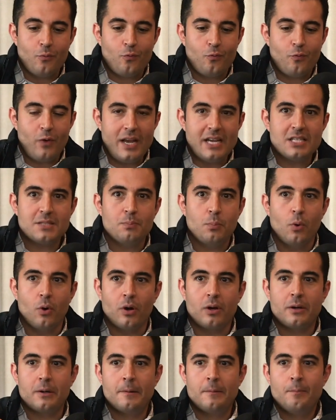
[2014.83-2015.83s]
Facebook,
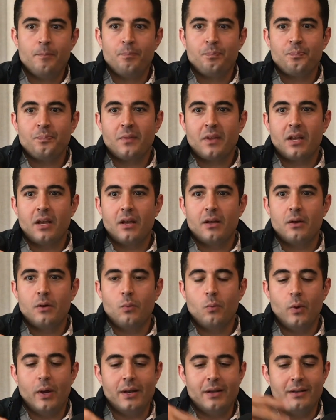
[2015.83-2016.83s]

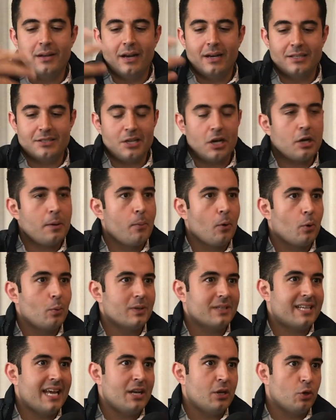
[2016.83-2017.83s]
when Zuckerberg was
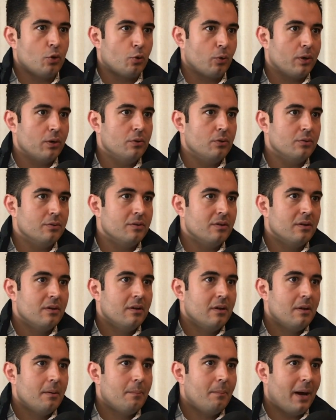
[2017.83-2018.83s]
getting grilled
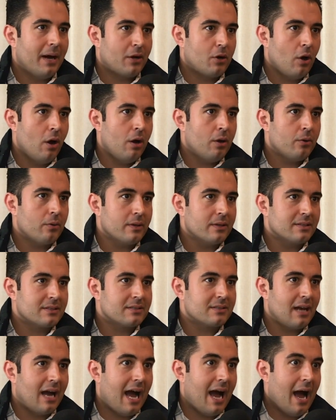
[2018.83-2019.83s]
by Congress,
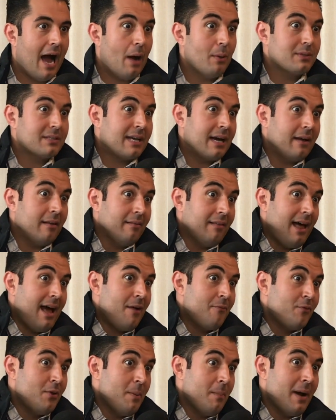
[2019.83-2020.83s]
I was kind of
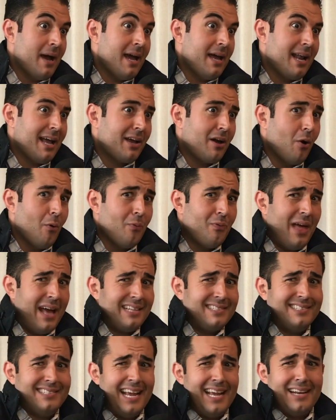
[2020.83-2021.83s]
laughing in my head. I go,
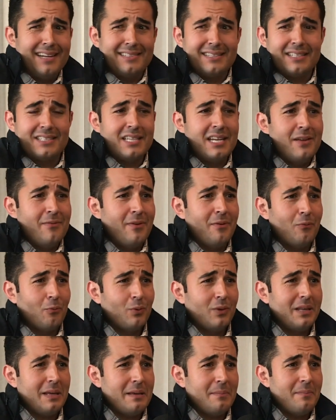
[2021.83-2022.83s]
that data doesn't even
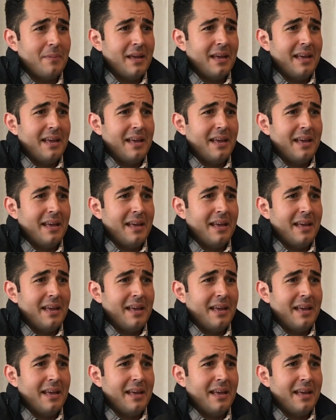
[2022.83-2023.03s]
really